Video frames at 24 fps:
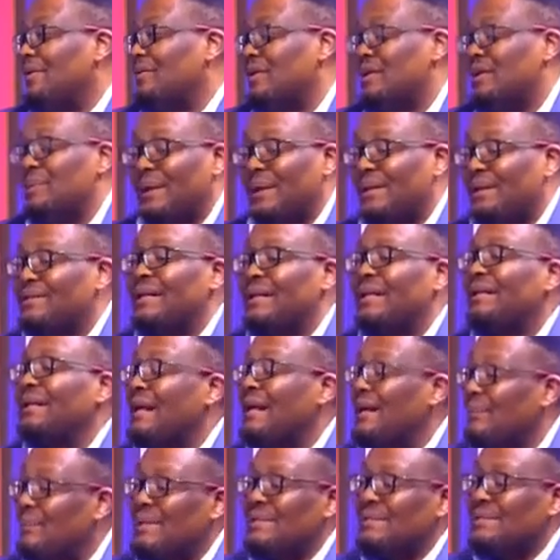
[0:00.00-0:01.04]
To repatriate
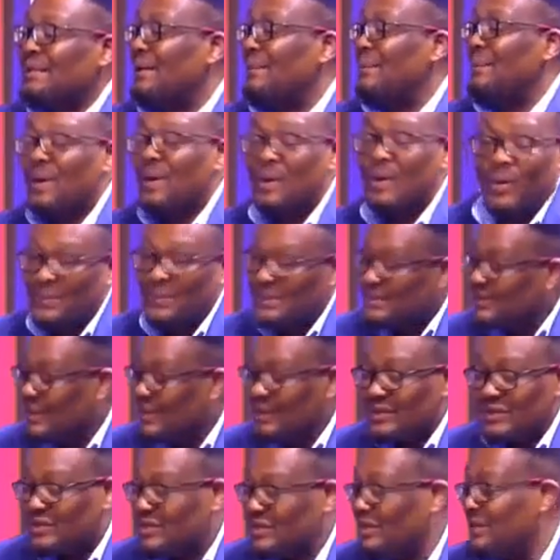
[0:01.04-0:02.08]
an ambassador back home is
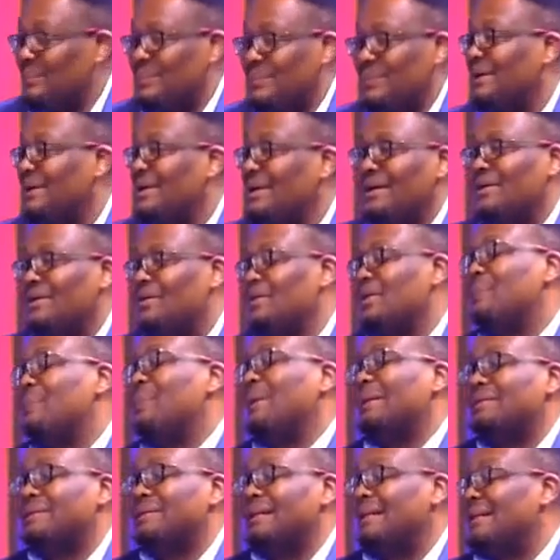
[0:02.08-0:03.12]
not cheap. To
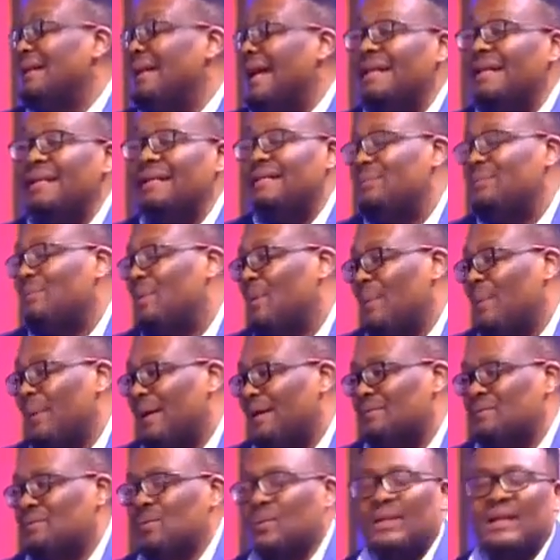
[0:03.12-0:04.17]
repatriate any
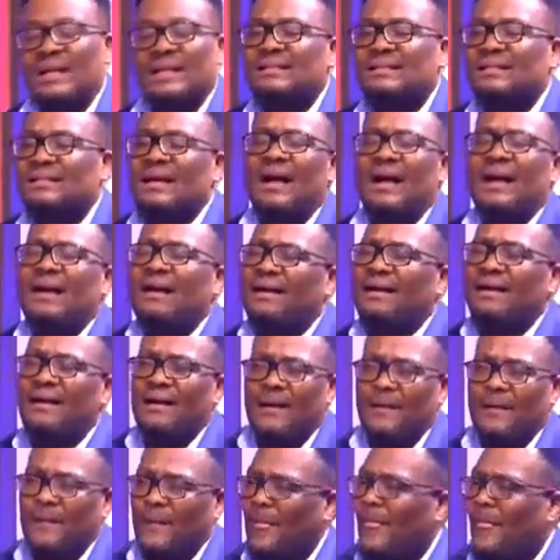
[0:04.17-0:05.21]
diplomat, whether it's
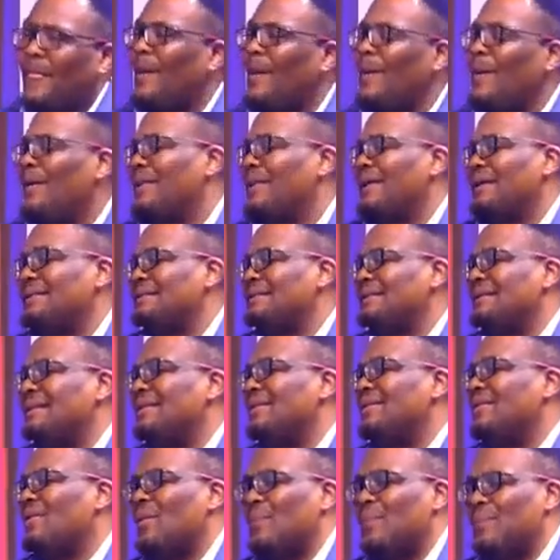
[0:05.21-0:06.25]
Canada, whether it's in
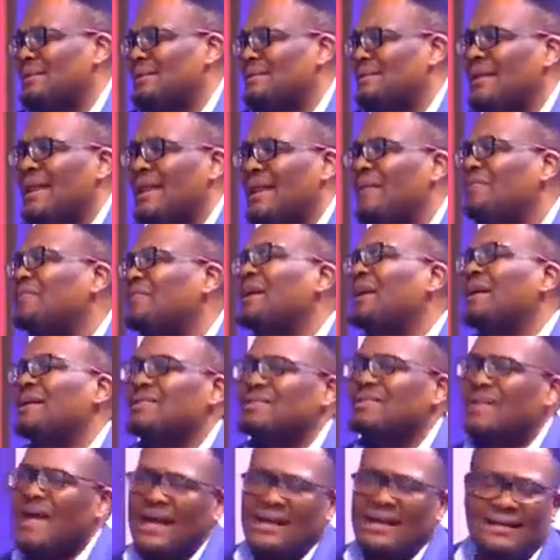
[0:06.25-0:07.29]
Ethiopia, South Africa,
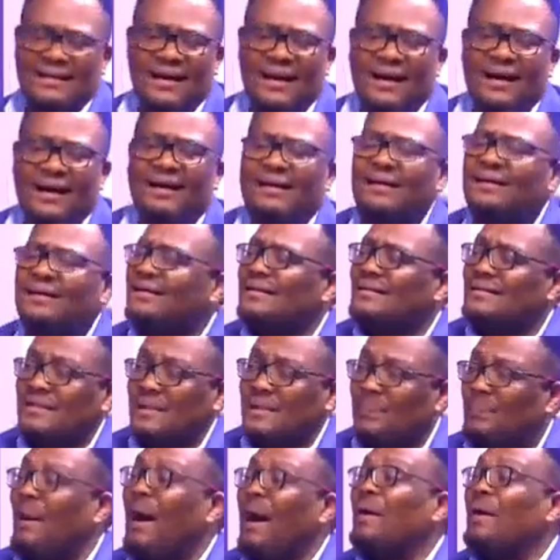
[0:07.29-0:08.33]
China,
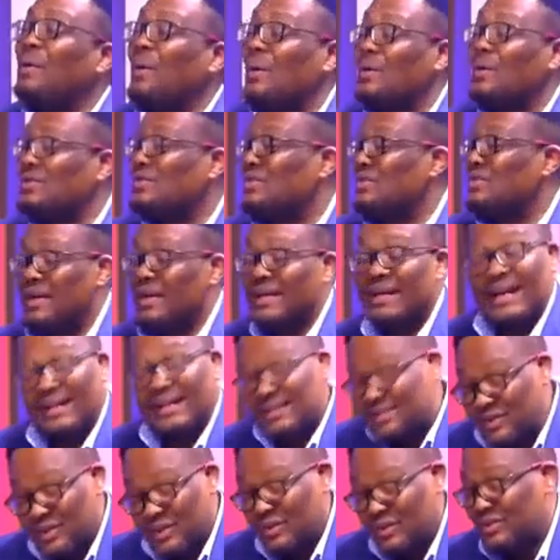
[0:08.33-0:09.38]
Japan, or Australia,
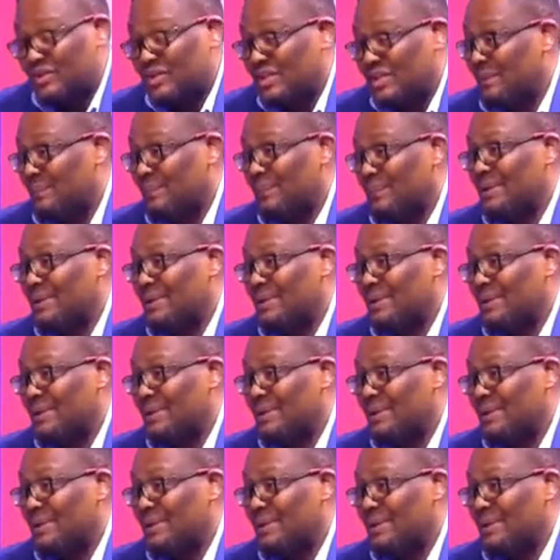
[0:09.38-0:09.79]
it's not cheap.